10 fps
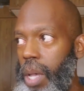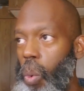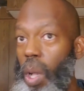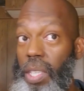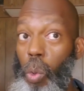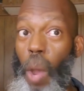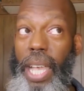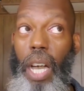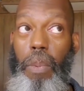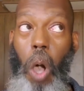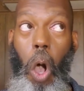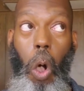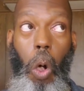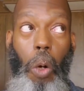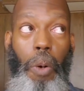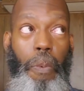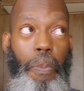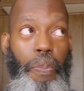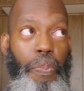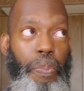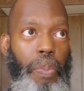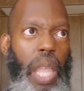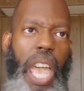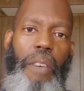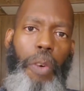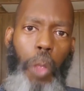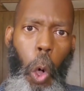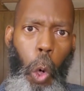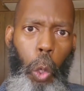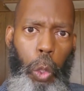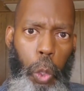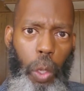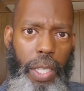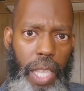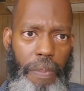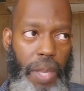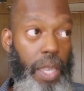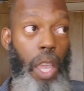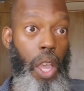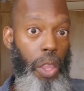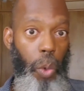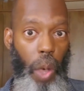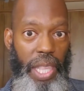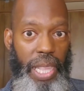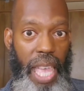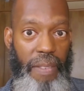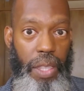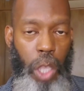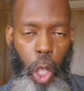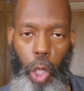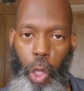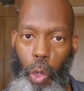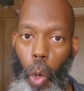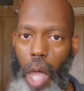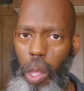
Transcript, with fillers: was a wake up call. And for those who accepted the 111, you are